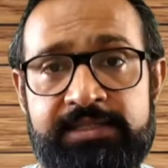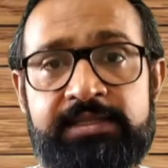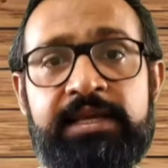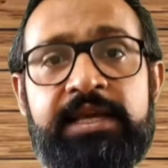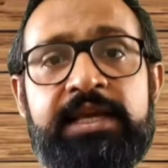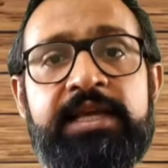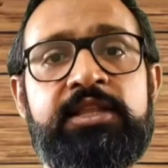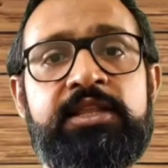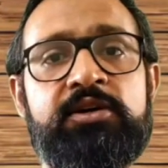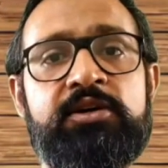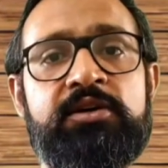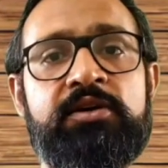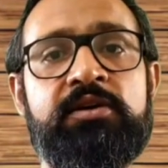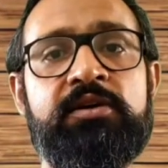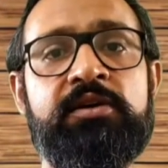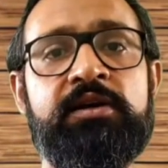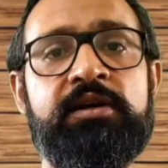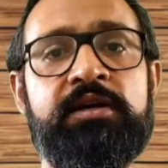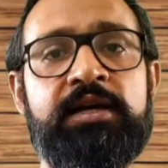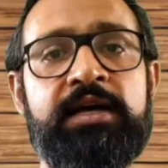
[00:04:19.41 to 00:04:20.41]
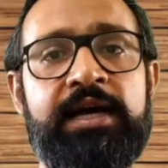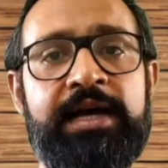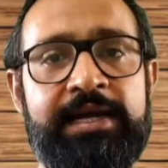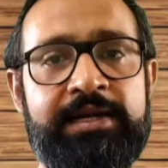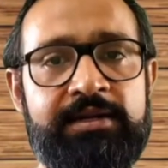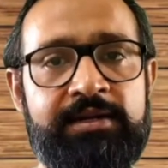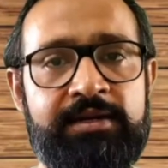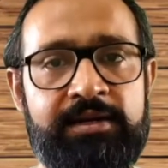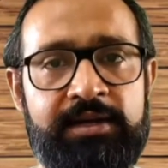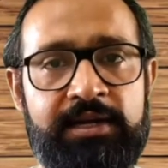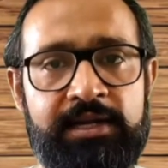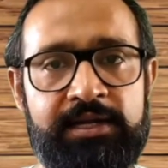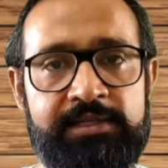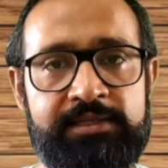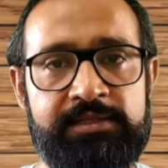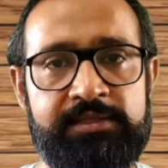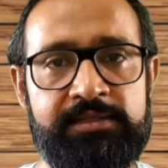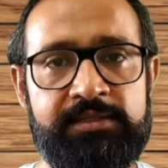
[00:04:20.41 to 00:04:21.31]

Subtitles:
in your handler class.